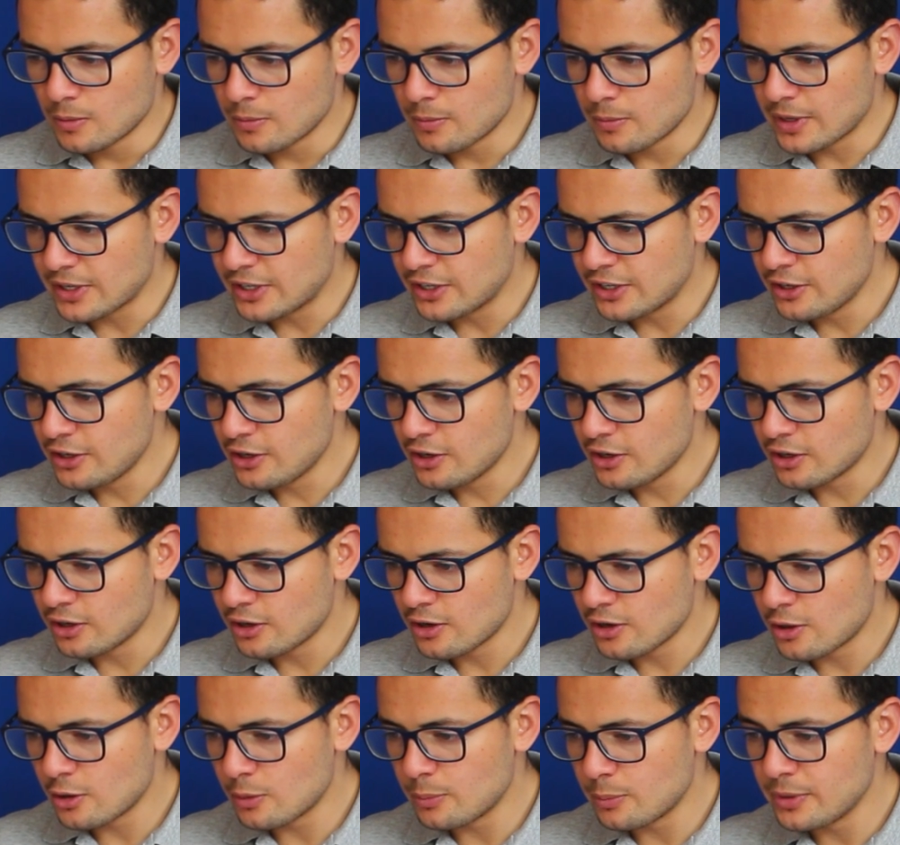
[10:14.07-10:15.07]
But
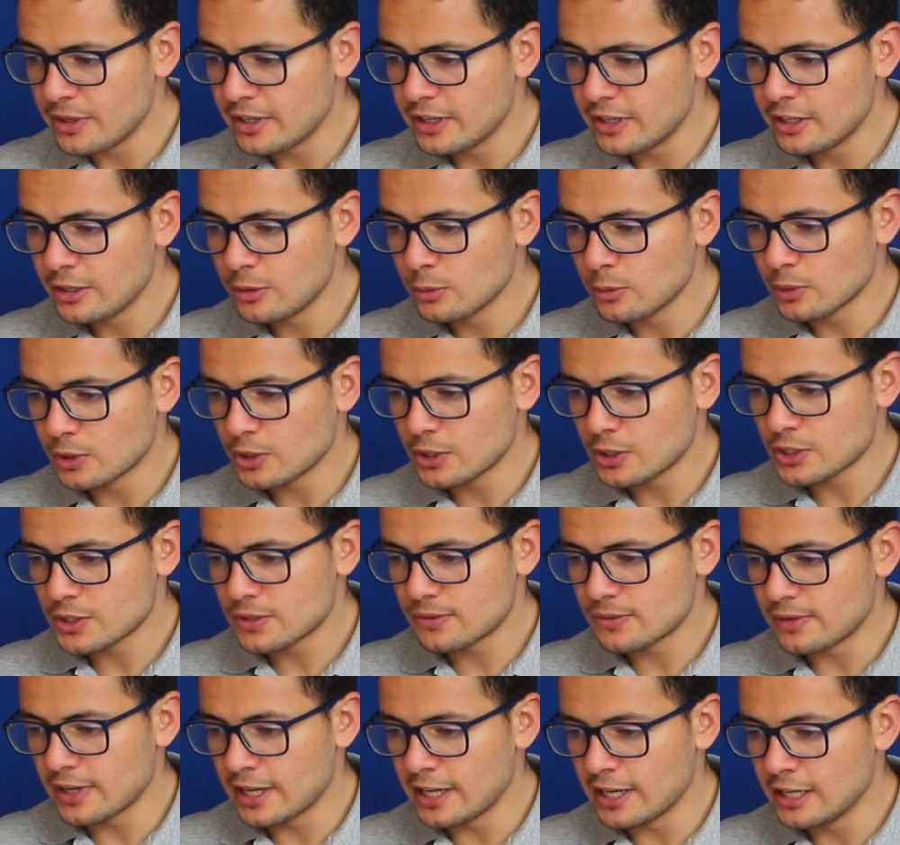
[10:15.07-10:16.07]
here the build
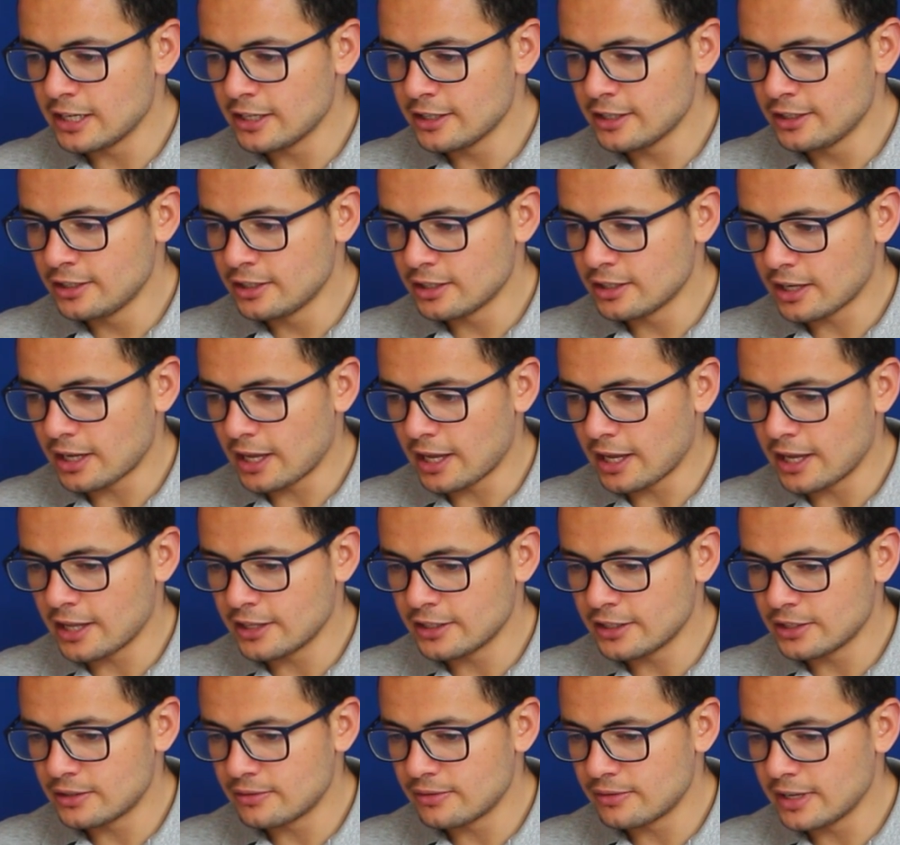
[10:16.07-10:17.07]
was failed
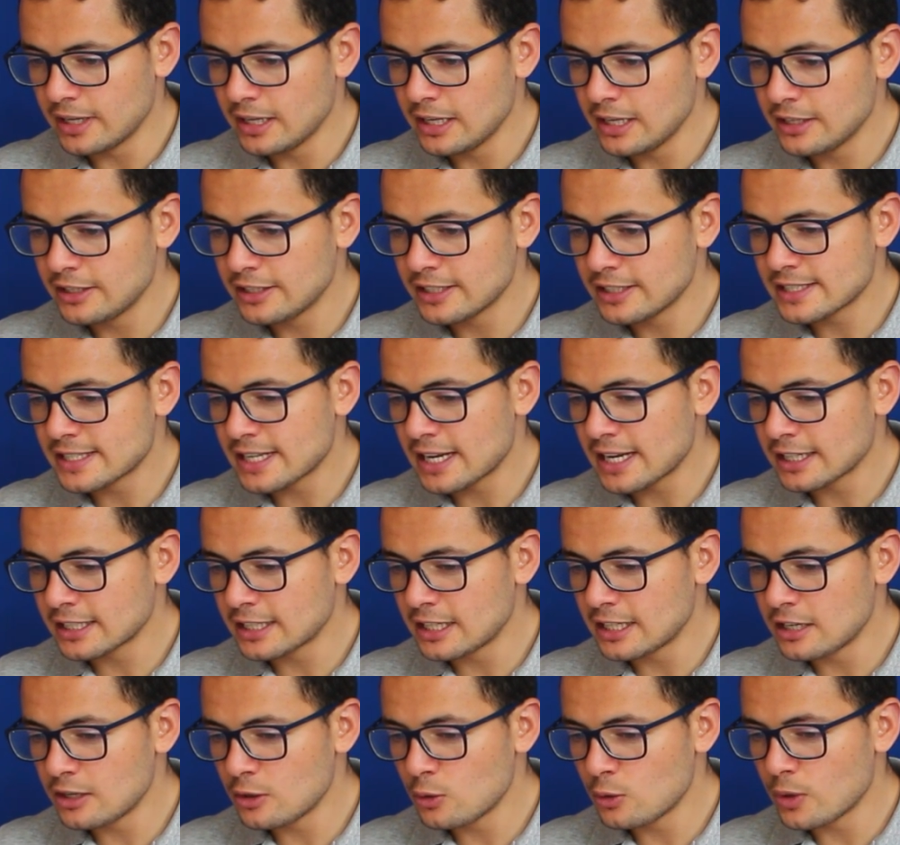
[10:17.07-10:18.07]
and it failed
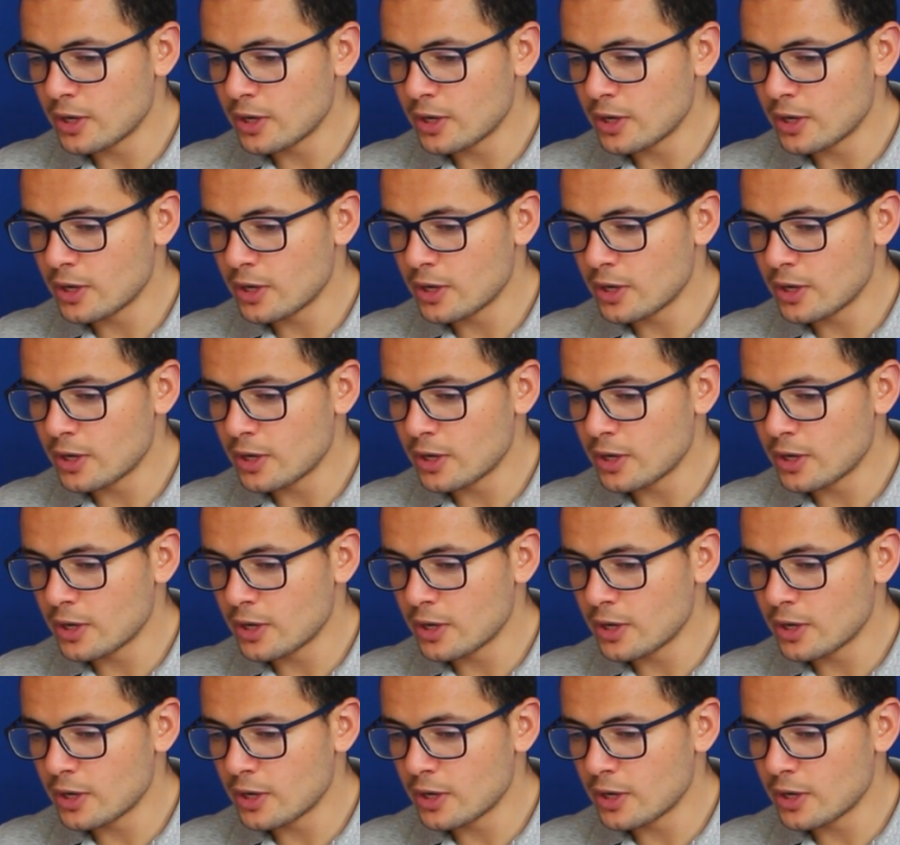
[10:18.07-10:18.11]
exactly